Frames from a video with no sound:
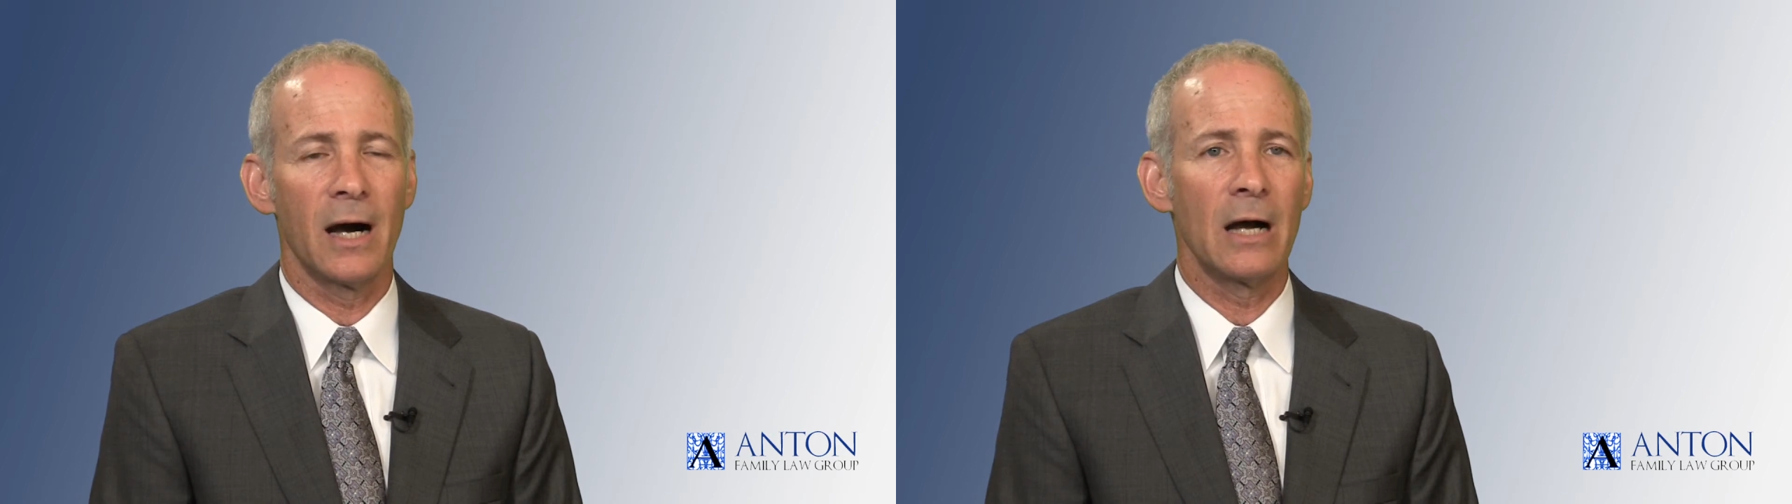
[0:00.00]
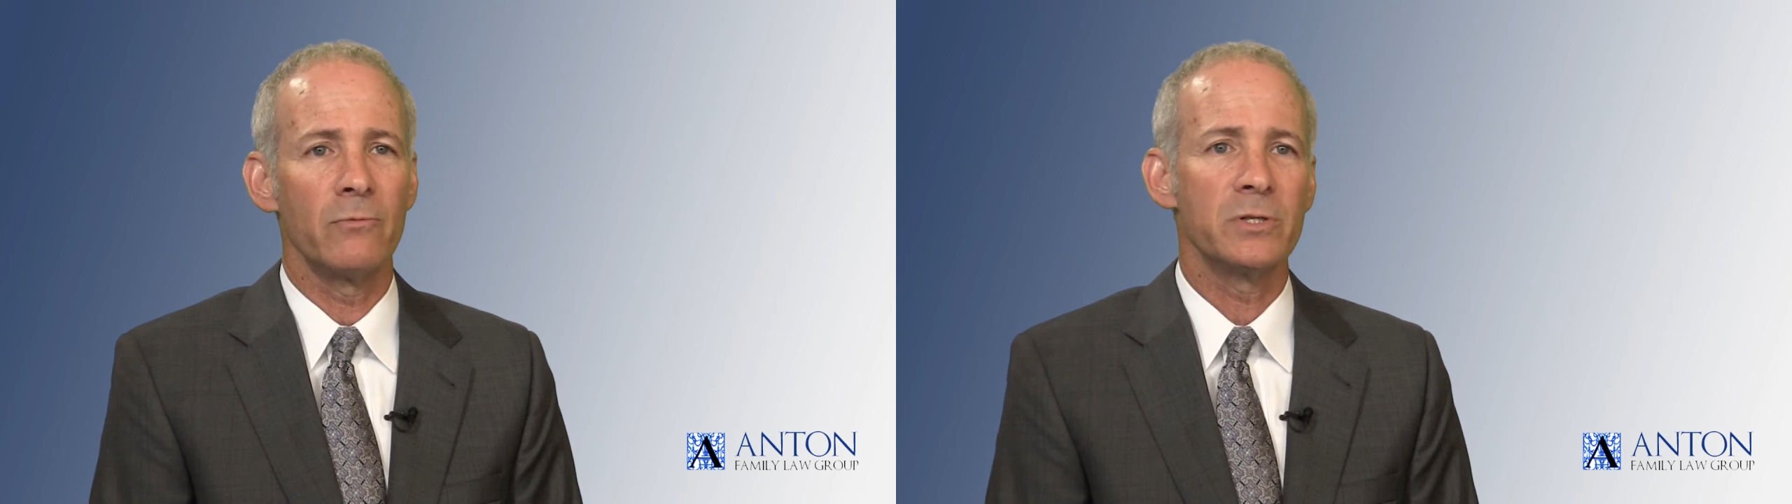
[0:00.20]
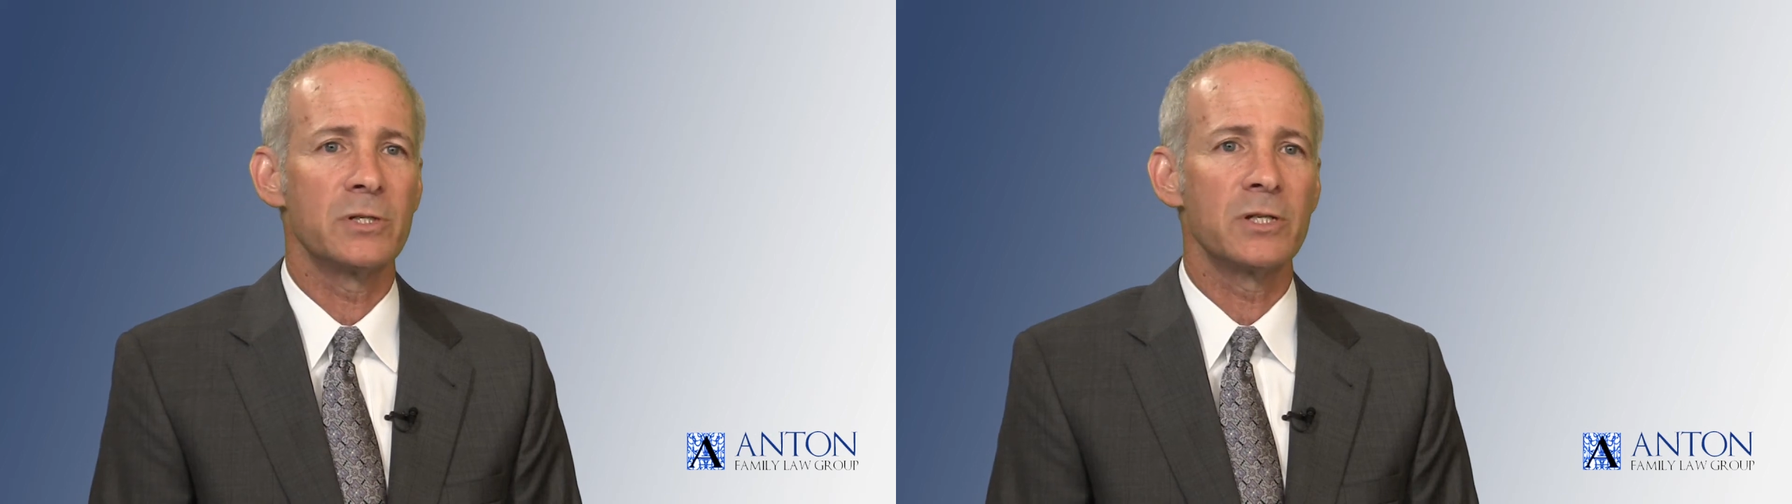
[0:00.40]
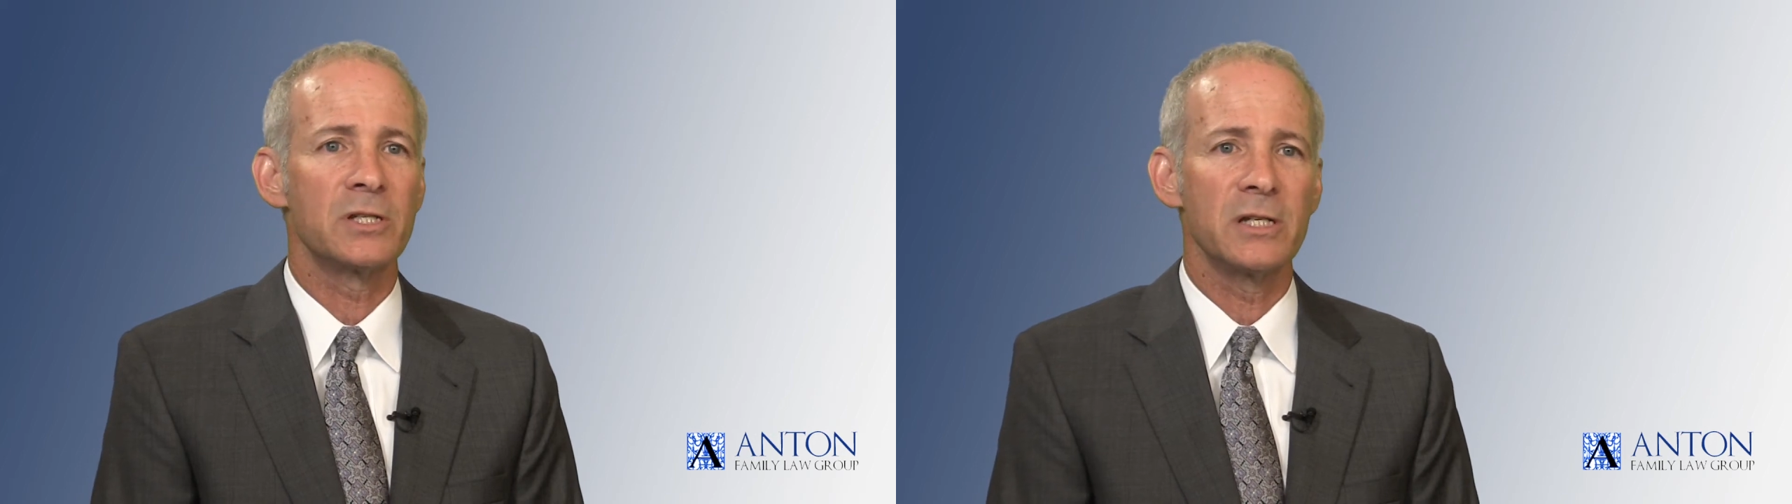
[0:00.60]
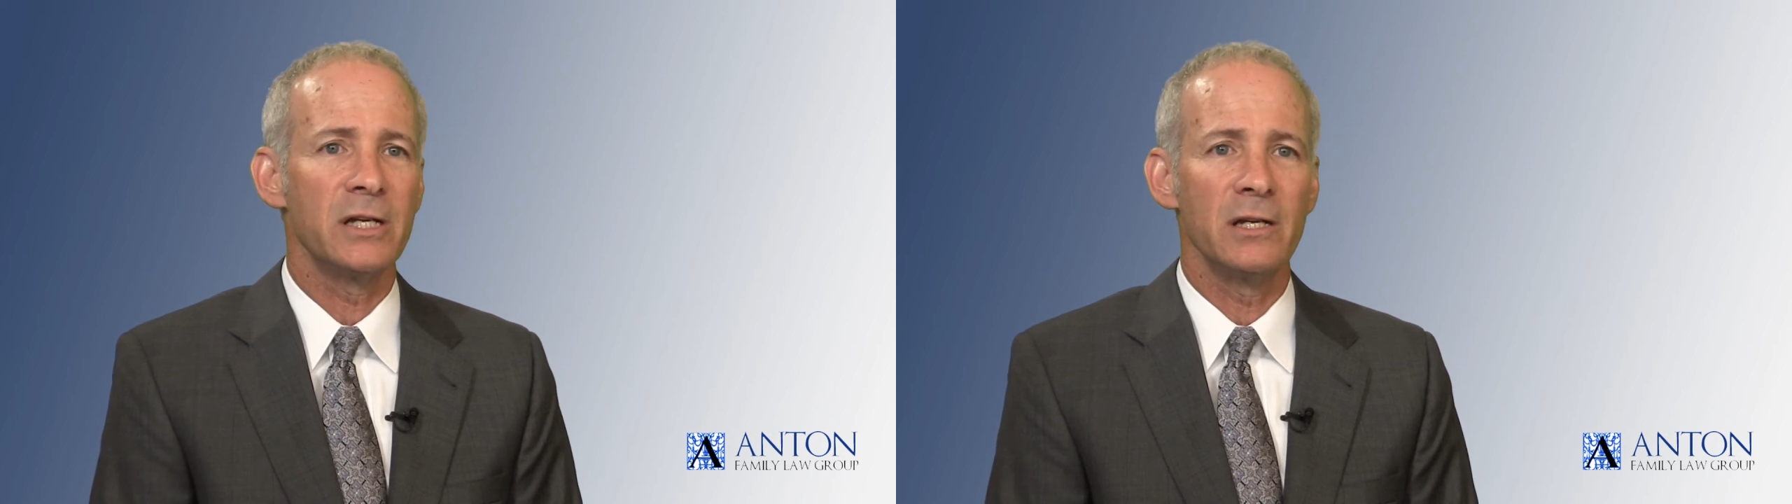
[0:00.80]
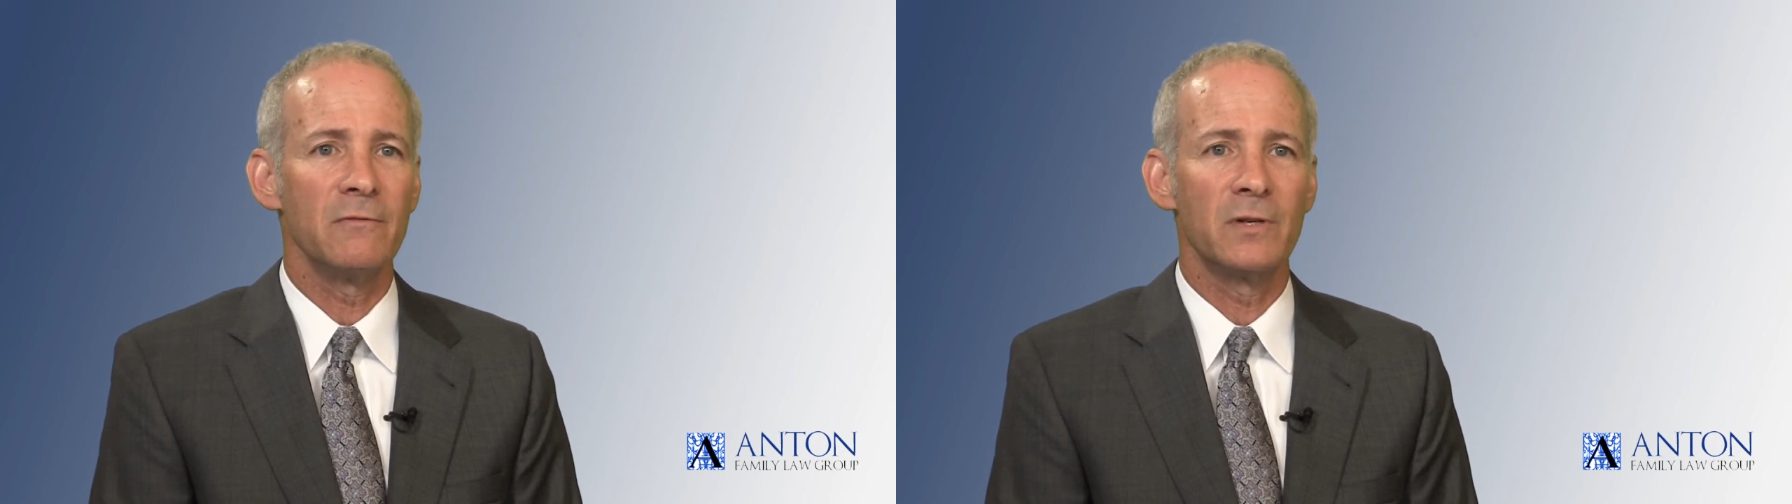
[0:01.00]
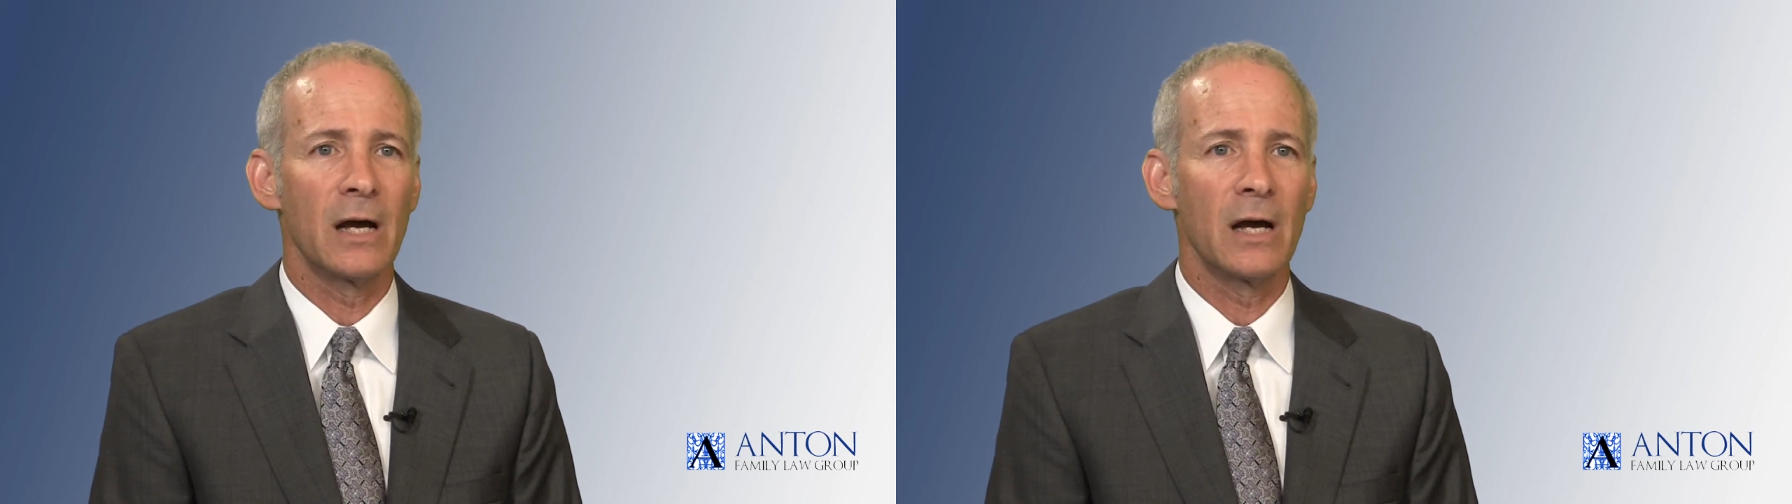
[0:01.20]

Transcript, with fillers: I was deceived,